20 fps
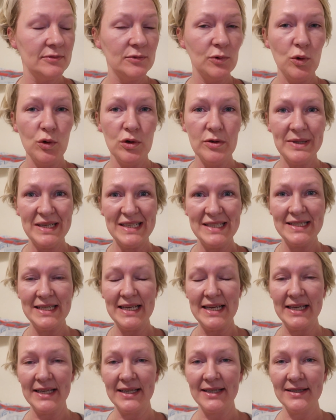
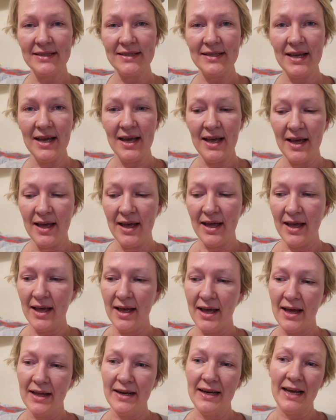6:15
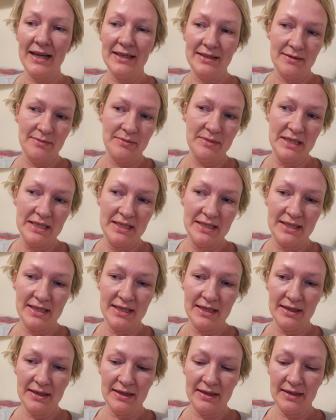and Adam is
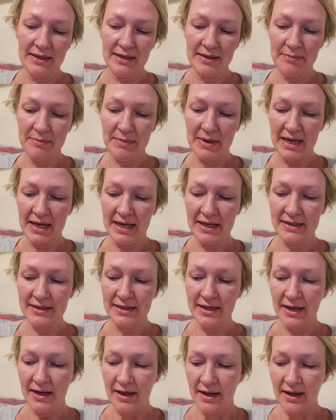still in bed.